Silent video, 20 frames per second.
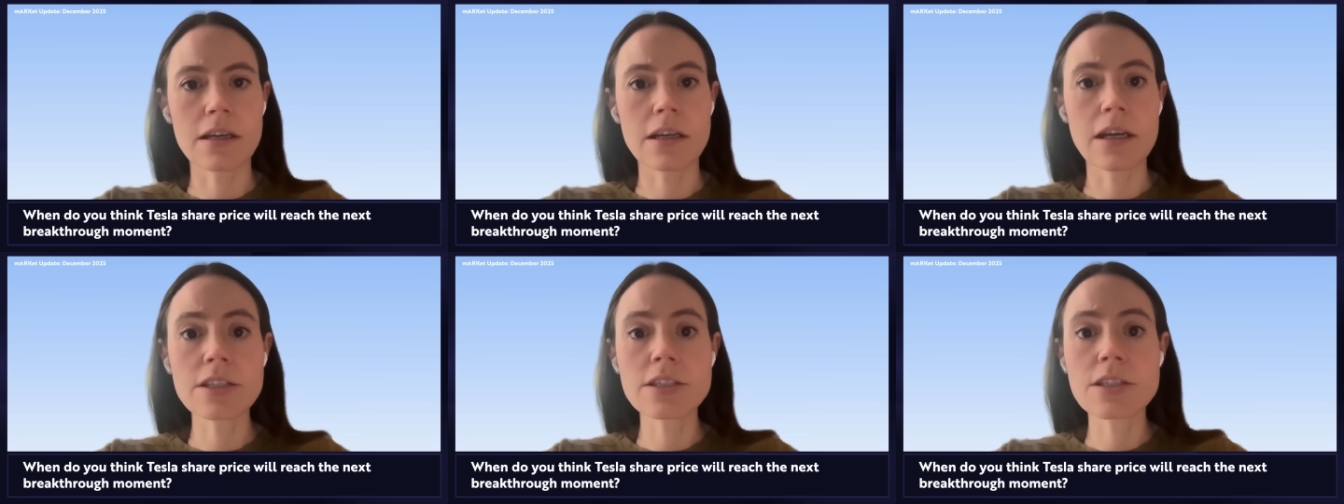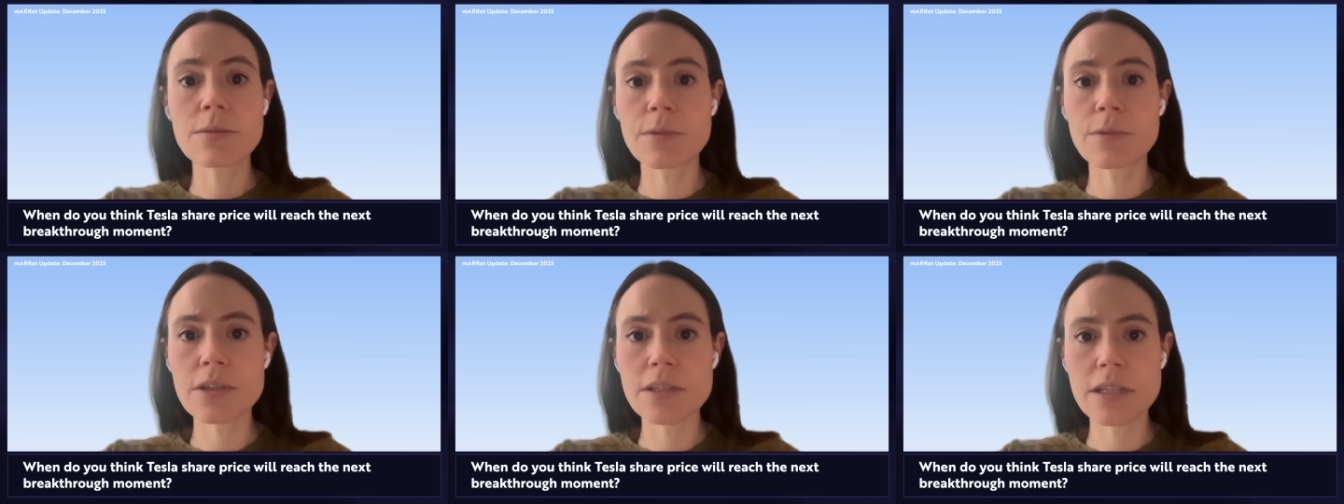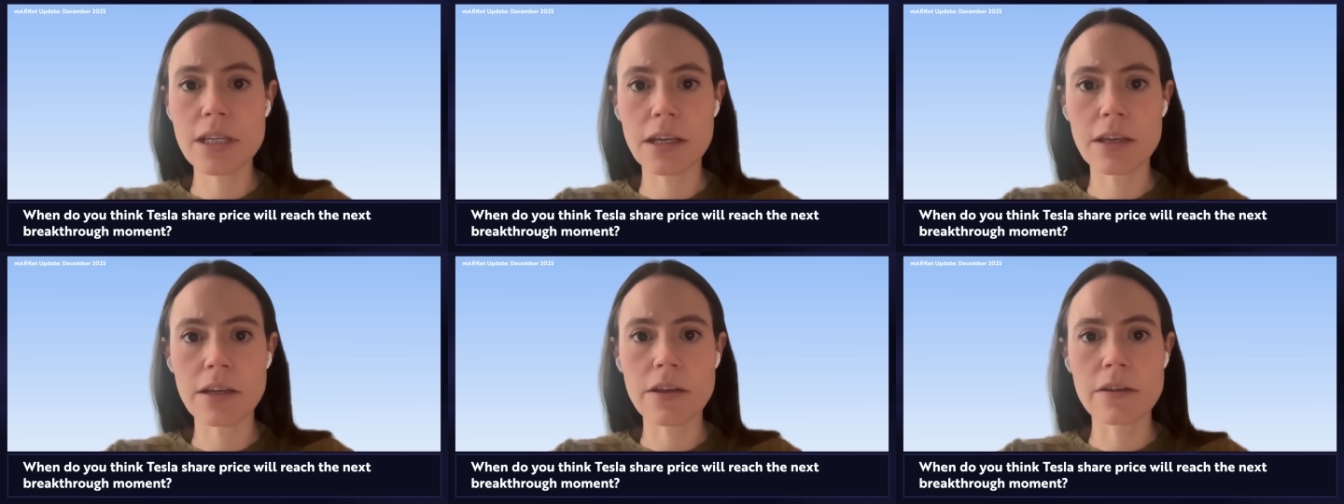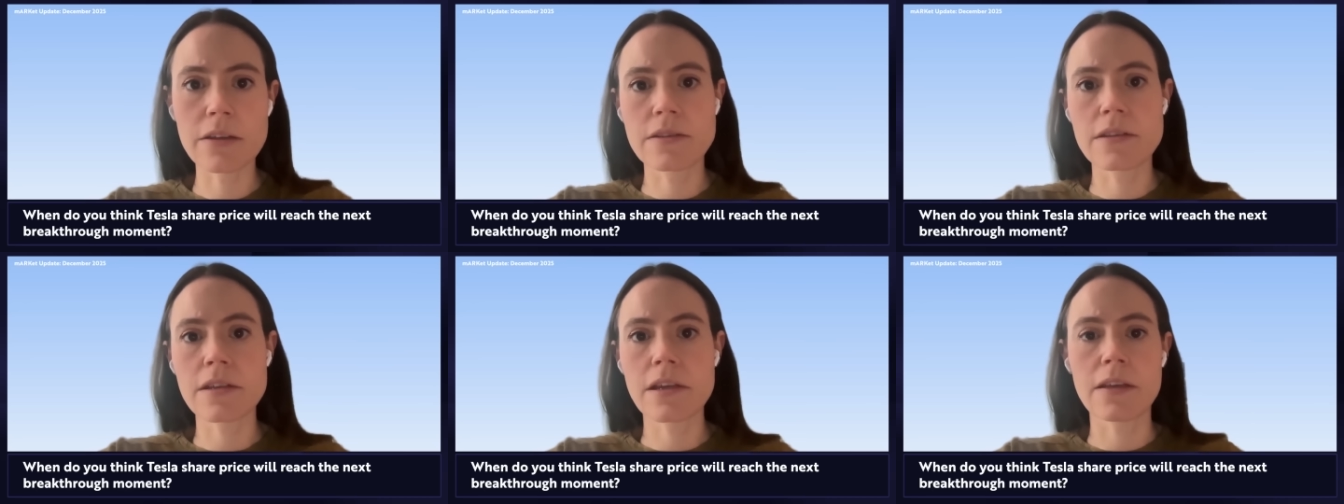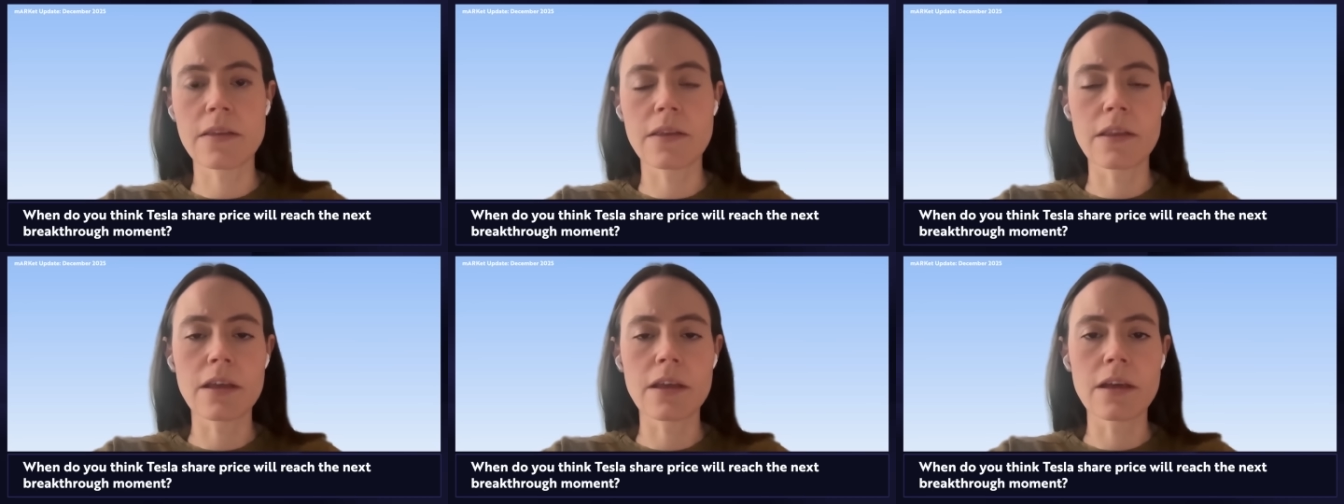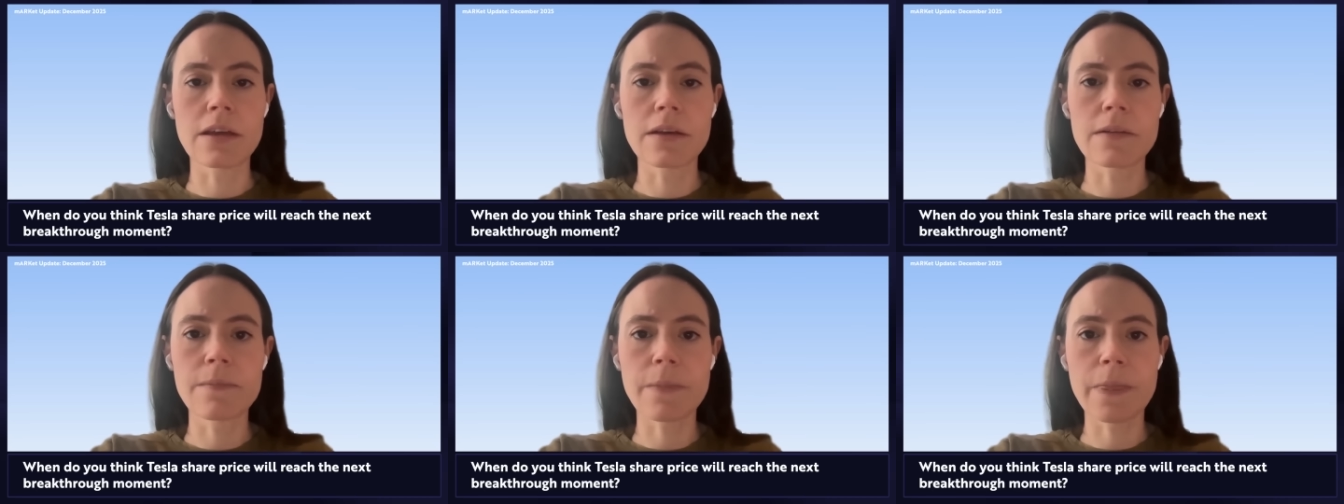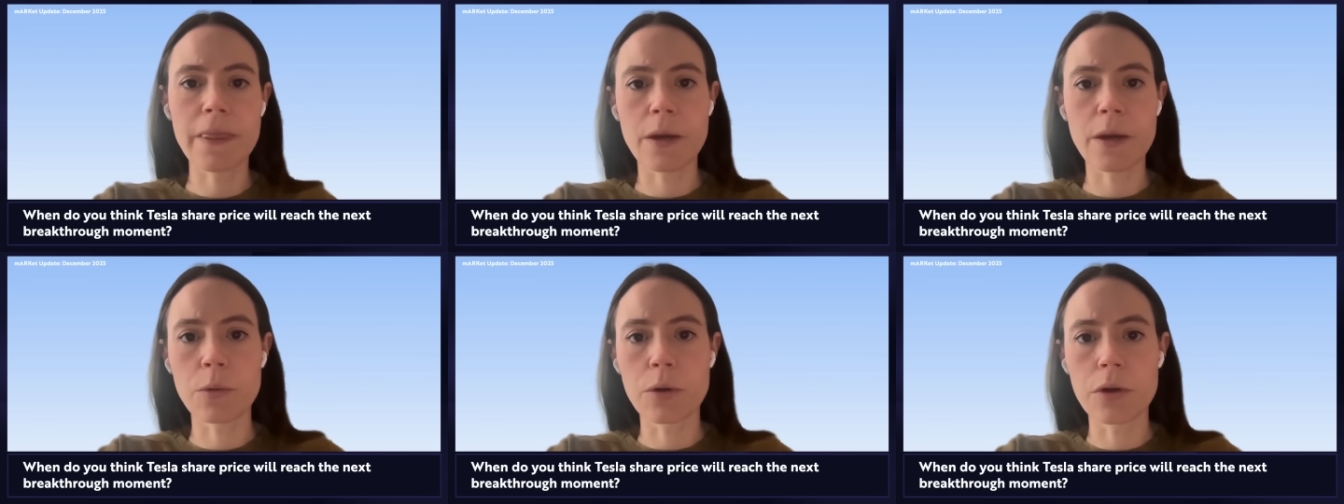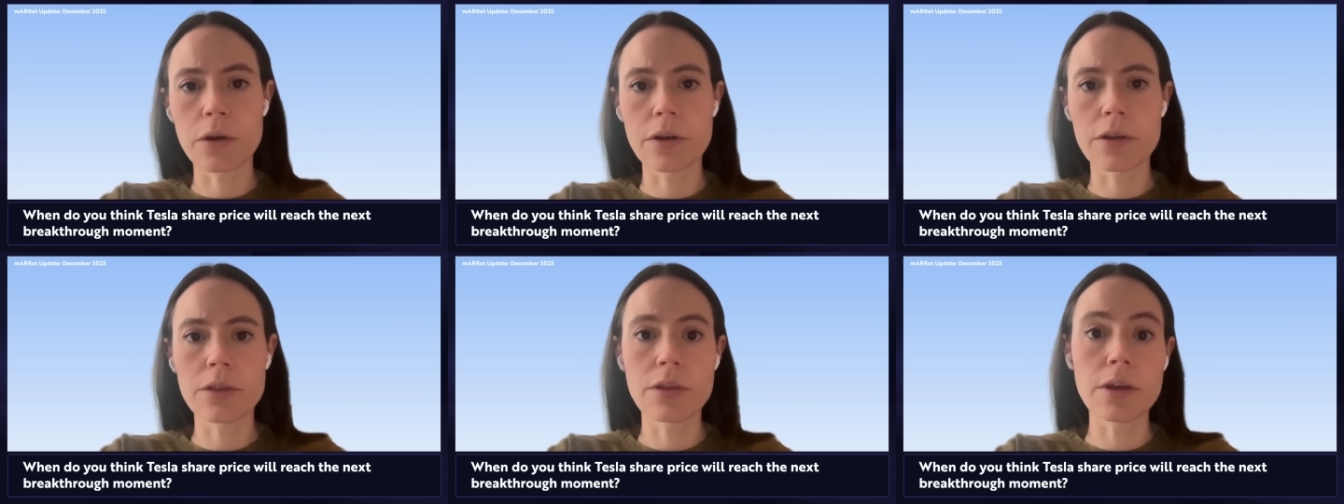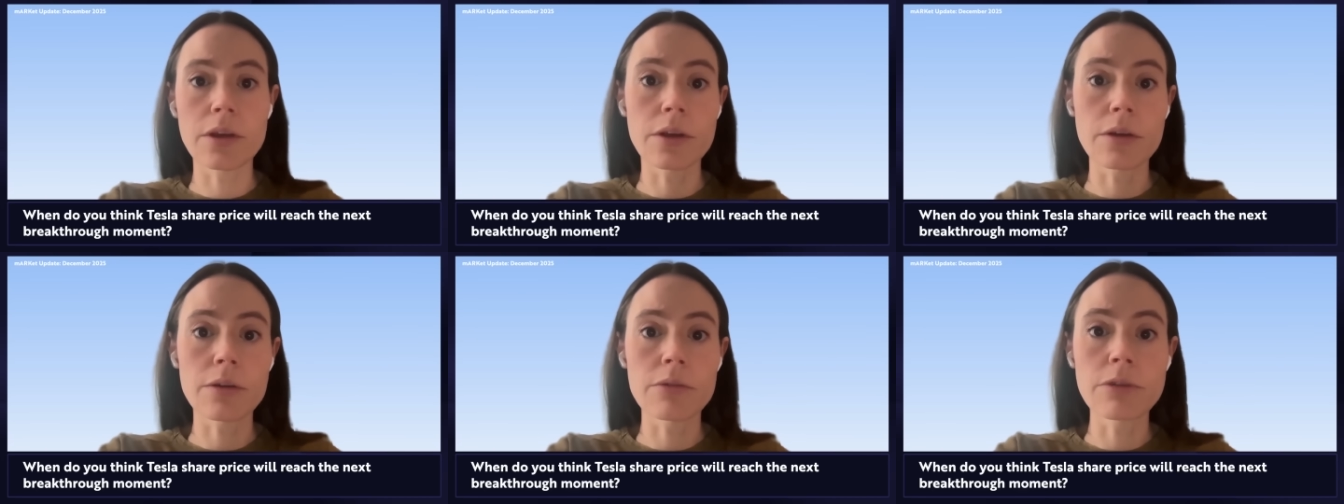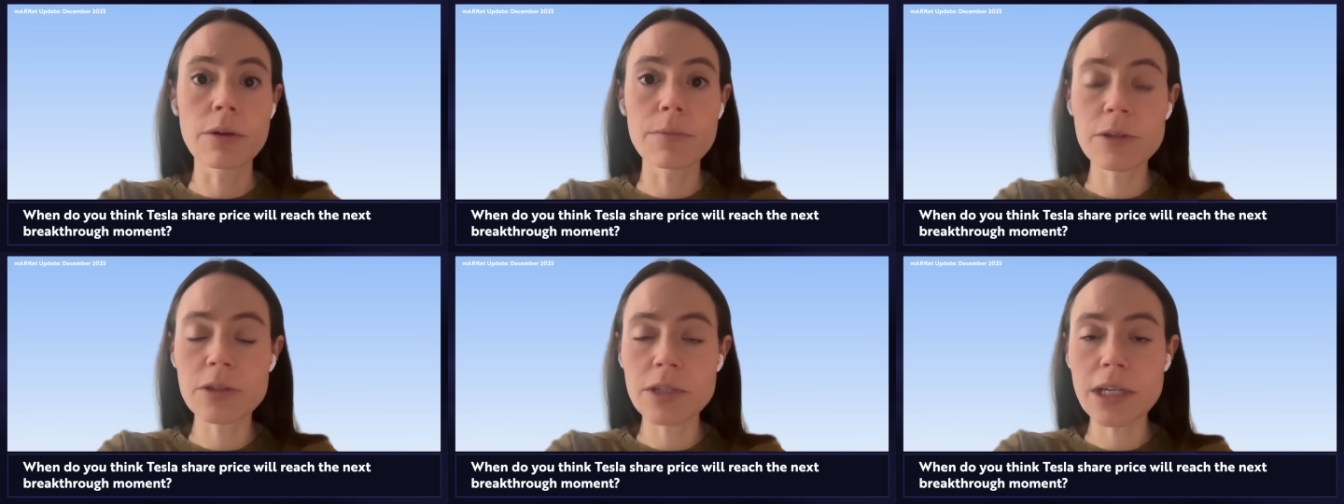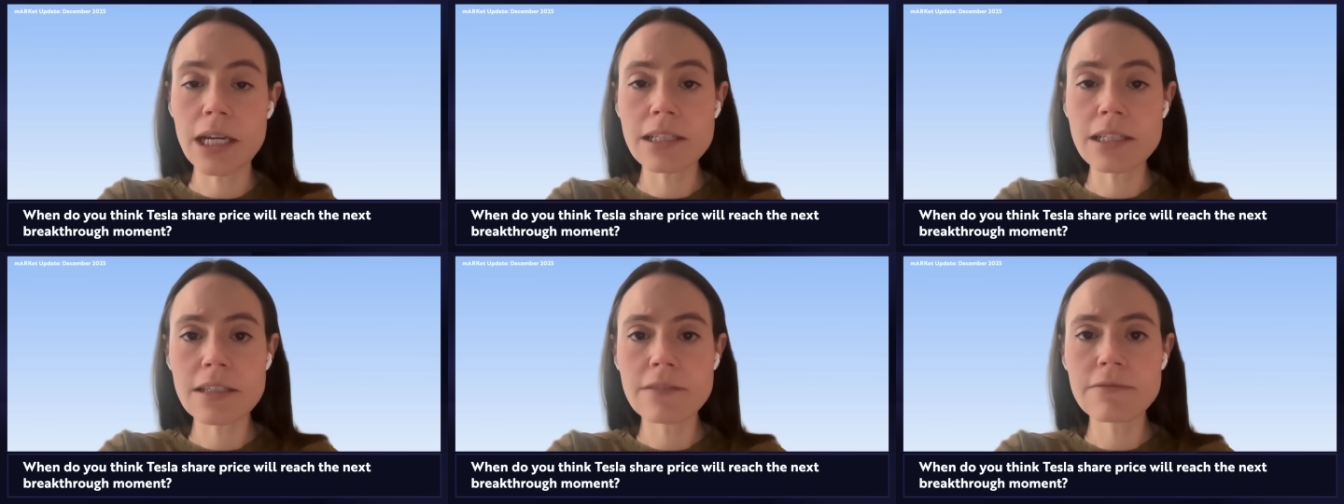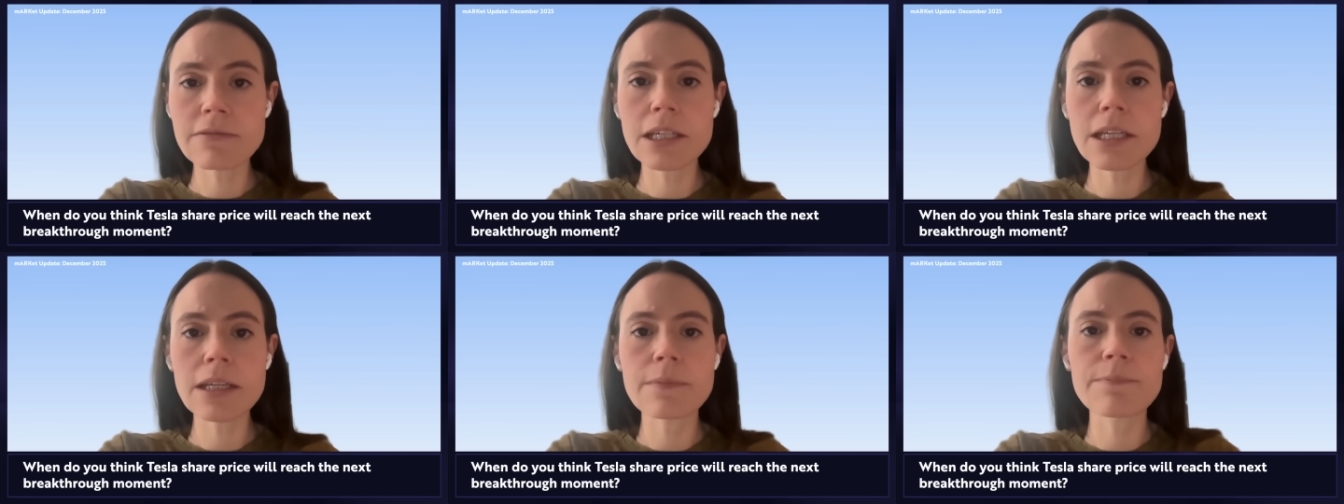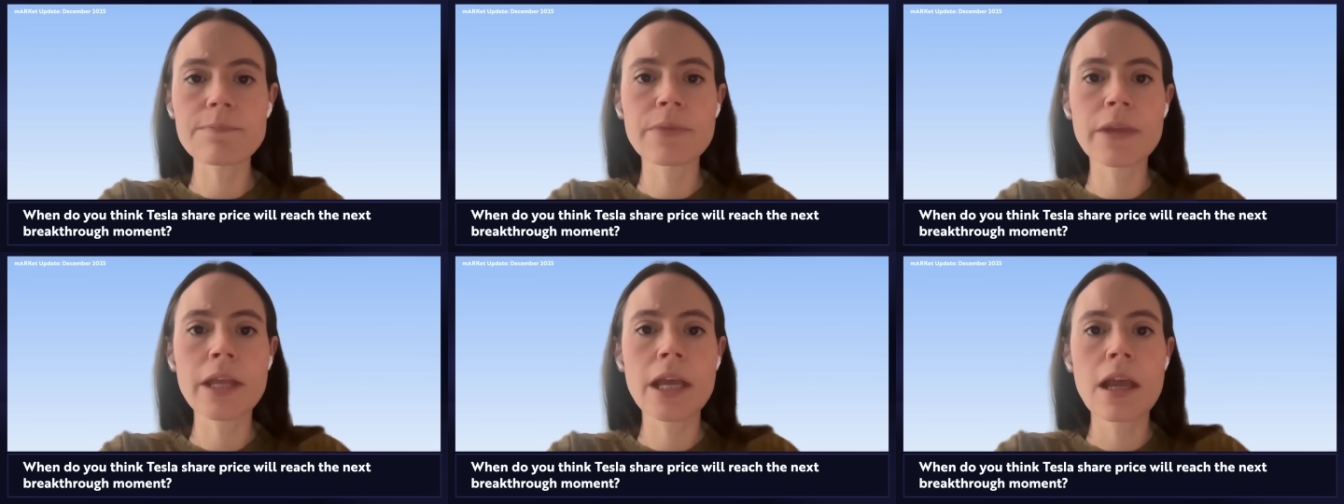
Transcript: customer sales and the robotaxi fleet.